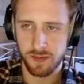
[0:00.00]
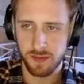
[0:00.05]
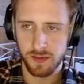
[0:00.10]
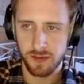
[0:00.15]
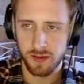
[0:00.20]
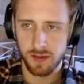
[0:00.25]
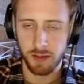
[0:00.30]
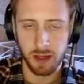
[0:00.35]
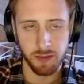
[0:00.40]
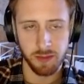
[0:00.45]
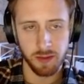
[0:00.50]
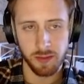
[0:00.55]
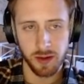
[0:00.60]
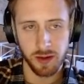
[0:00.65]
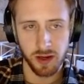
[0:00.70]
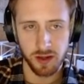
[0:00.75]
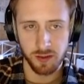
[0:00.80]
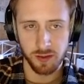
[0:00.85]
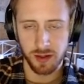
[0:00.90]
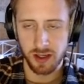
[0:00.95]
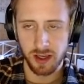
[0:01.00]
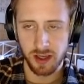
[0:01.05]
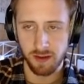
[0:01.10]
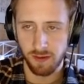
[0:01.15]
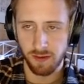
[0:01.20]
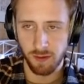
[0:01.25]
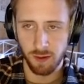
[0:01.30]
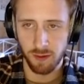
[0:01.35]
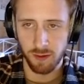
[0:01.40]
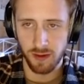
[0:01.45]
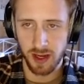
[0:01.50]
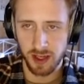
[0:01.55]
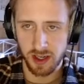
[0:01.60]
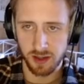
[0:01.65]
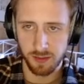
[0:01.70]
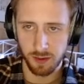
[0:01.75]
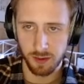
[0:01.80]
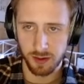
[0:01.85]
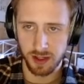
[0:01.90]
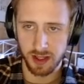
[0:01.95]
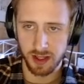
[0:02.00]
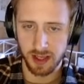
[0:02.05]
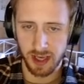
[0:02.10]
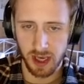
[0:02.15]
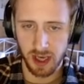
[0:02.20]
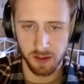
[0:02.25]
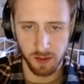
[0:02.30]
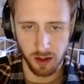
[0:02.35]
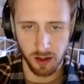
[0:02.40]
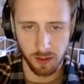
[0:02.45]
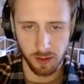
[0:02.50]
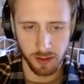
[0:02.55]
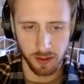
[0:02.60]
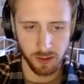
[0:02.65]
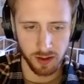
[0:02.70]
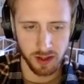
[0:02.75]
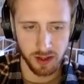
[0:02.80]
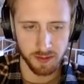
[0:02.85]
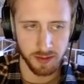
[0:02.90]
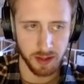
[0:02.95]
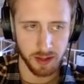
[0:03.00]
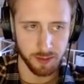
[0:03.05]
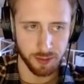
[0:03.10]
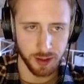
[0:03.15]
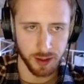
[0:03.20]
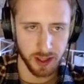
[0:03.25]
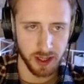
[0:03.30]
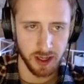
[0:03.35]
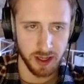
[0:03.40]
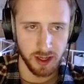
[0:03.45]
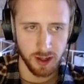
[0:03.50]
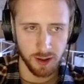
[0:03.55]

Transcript: Maybe because we just have 4 flex supports in the game and nobody wants to play Brig.